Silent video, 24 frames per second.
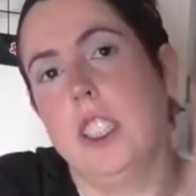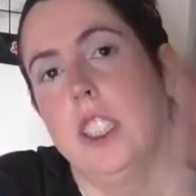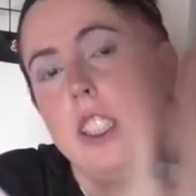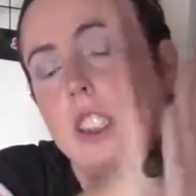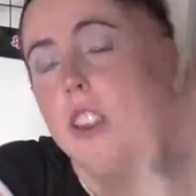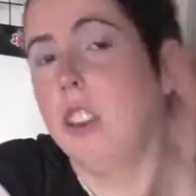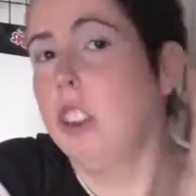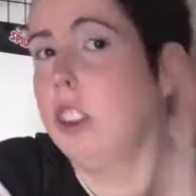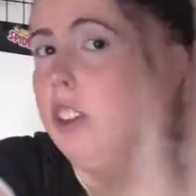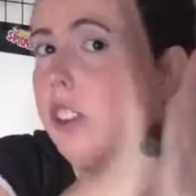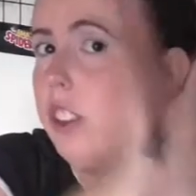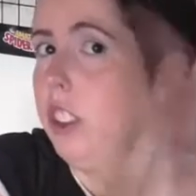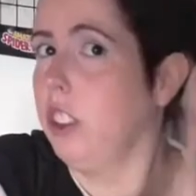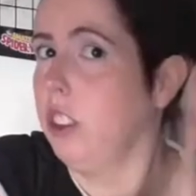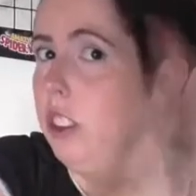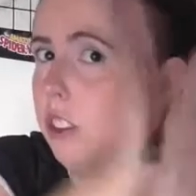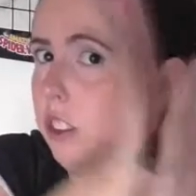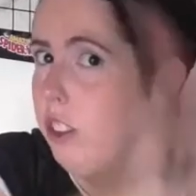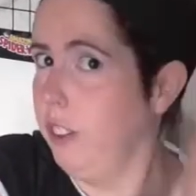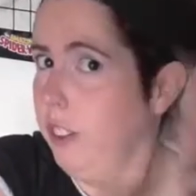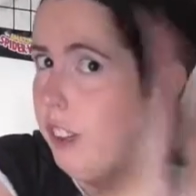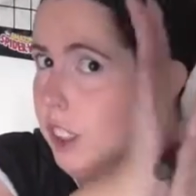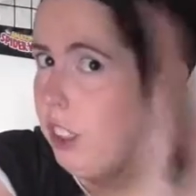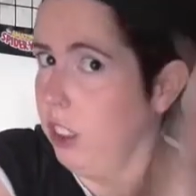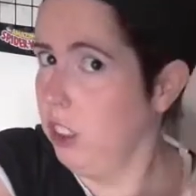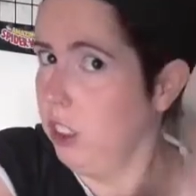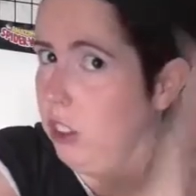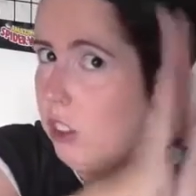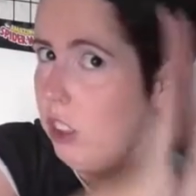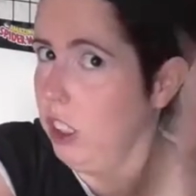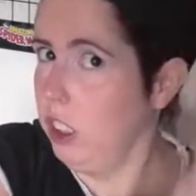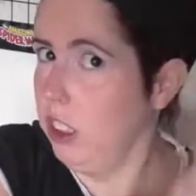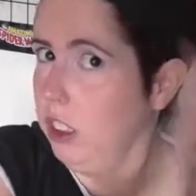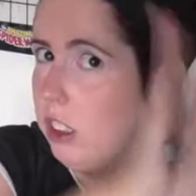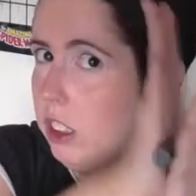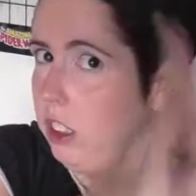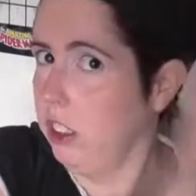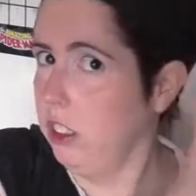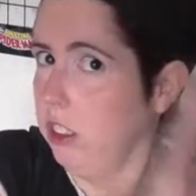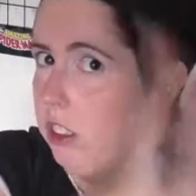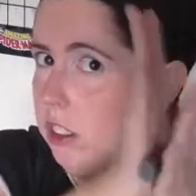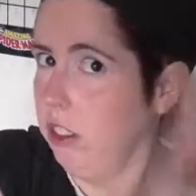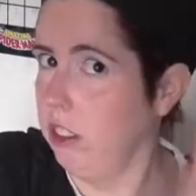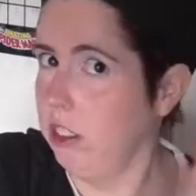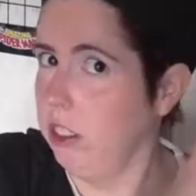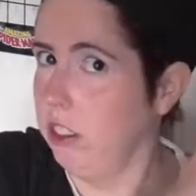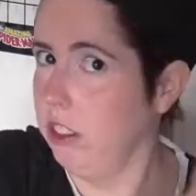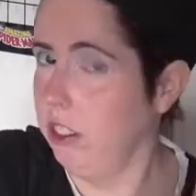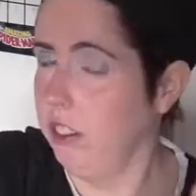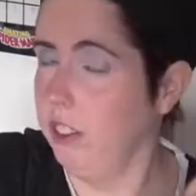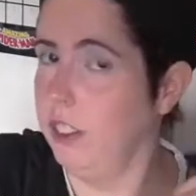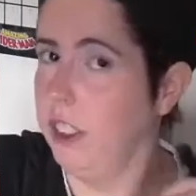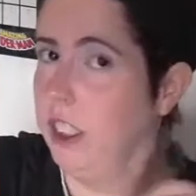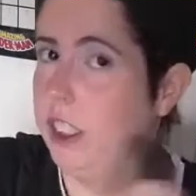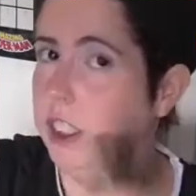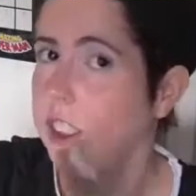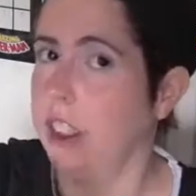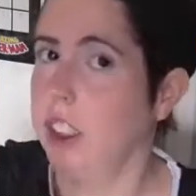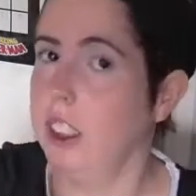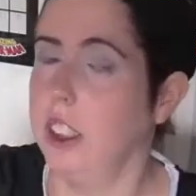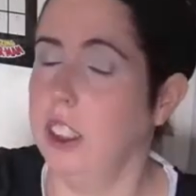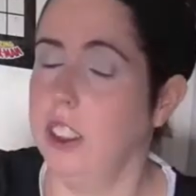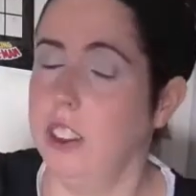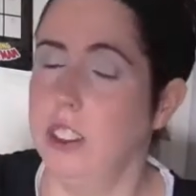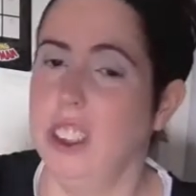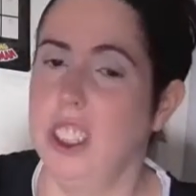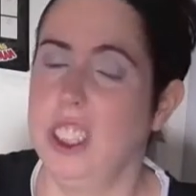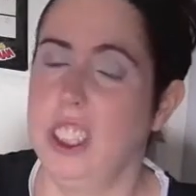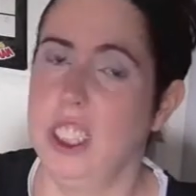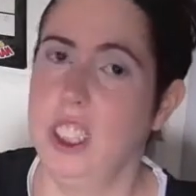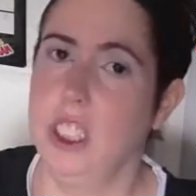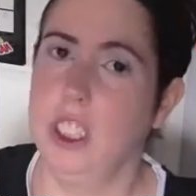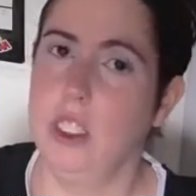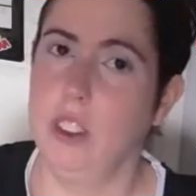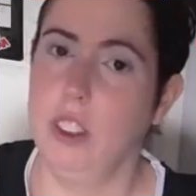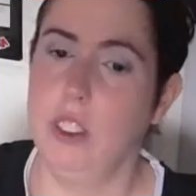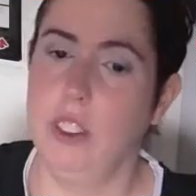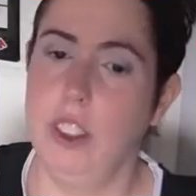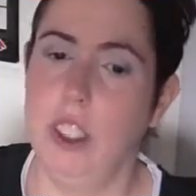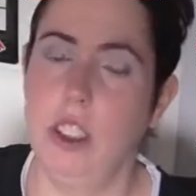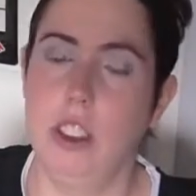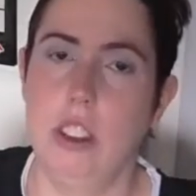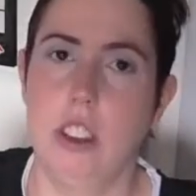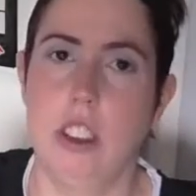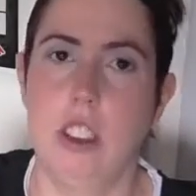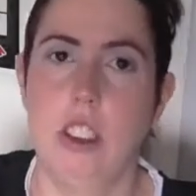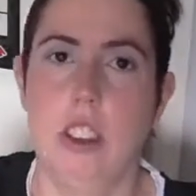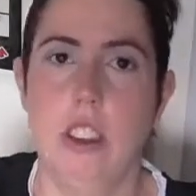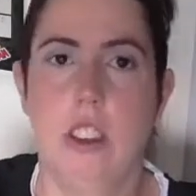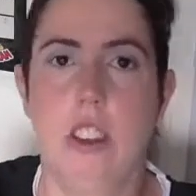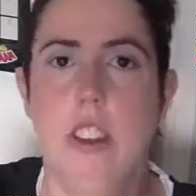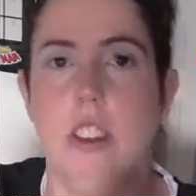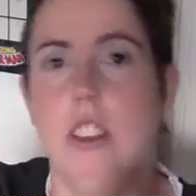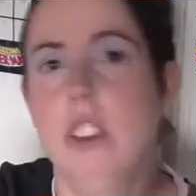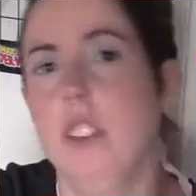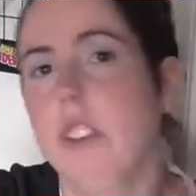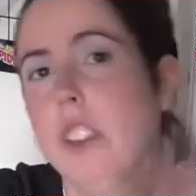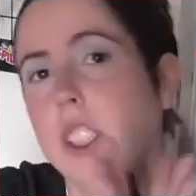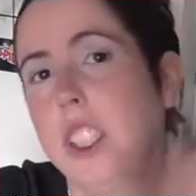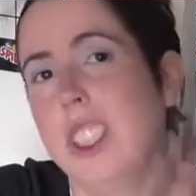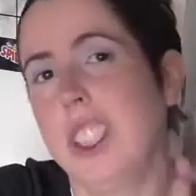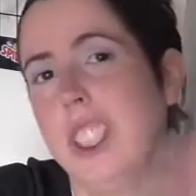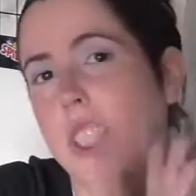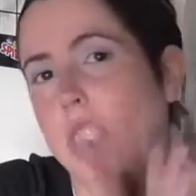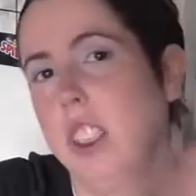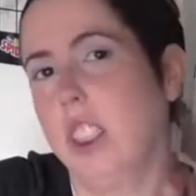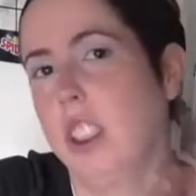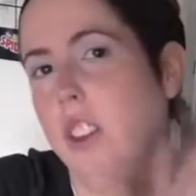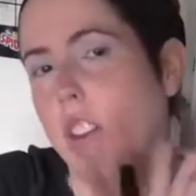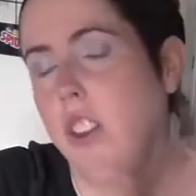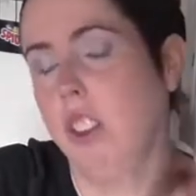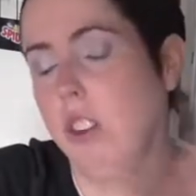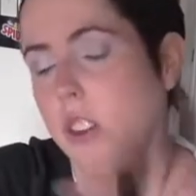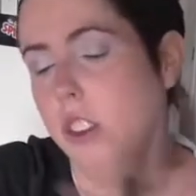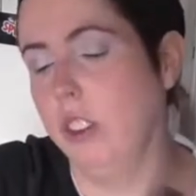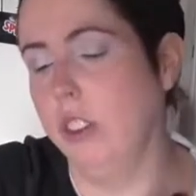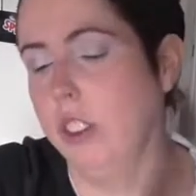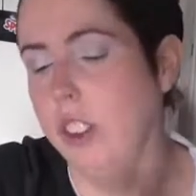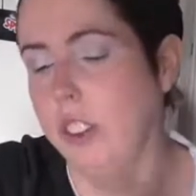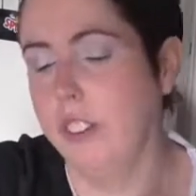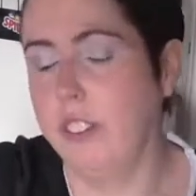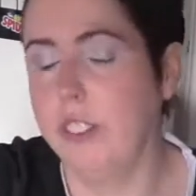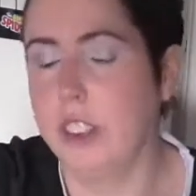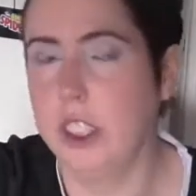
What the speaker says: It's also very good for bingo wings, but it also takes a wee bit longer. Makes your hands lovely and warm now.